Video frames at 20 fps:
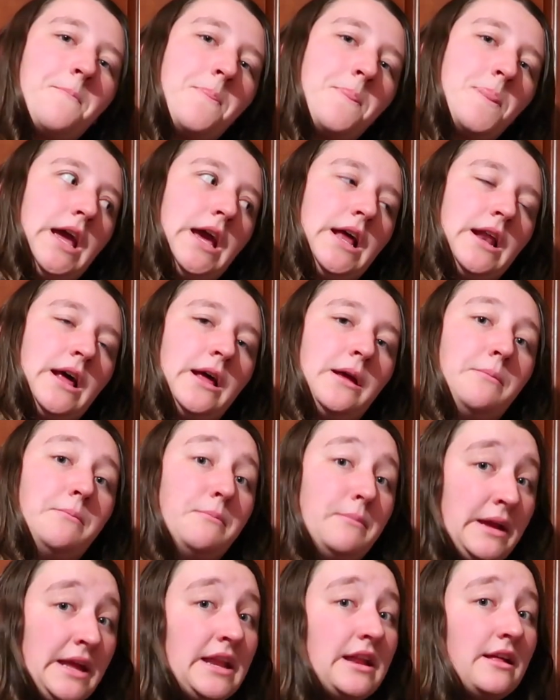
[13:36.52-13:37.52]
and I
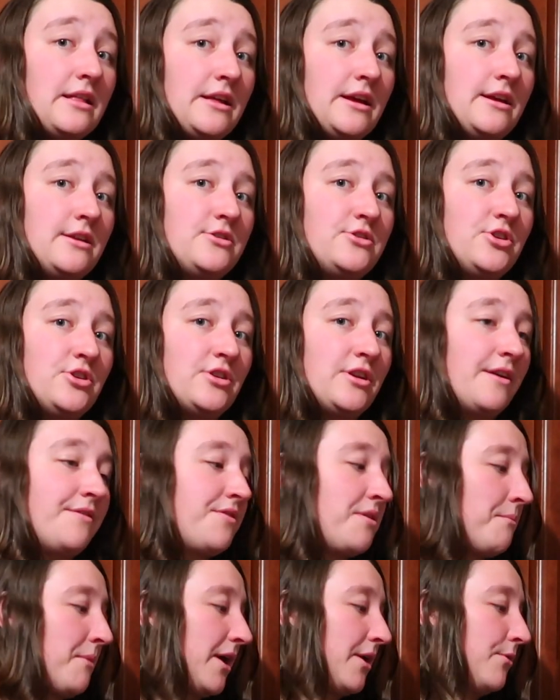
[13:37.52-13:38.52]
immediately turned off
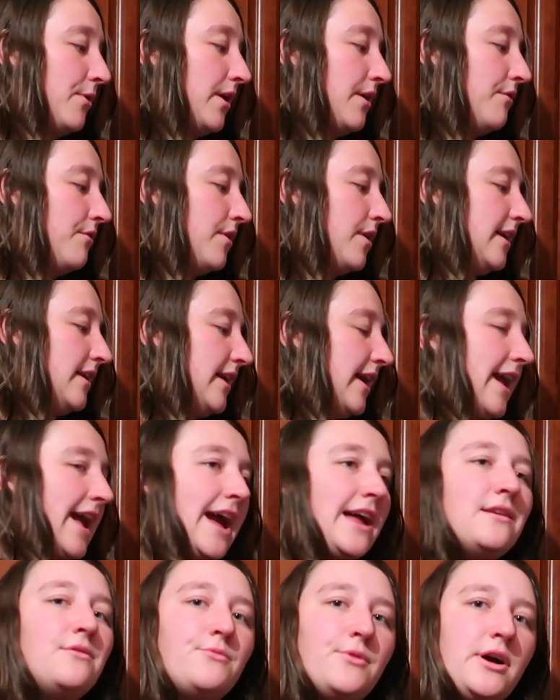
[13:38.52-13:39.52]
the microwave. And I
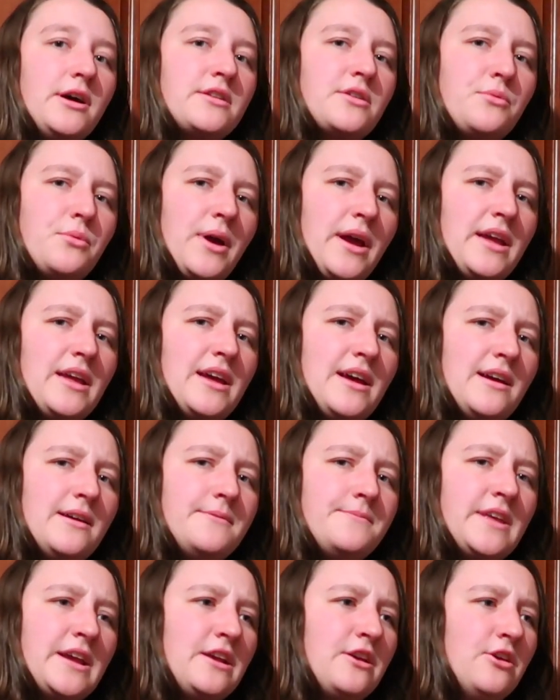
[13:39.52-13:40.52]
hadn't walked away
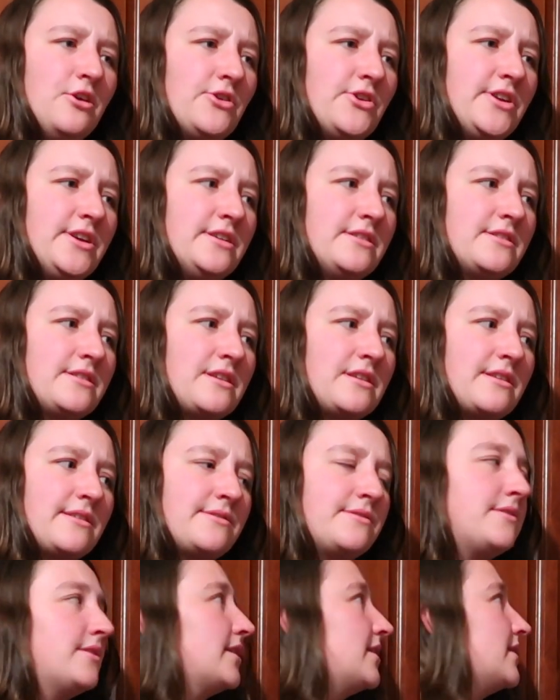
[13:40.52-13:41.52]
yet, thank goodness, because I feel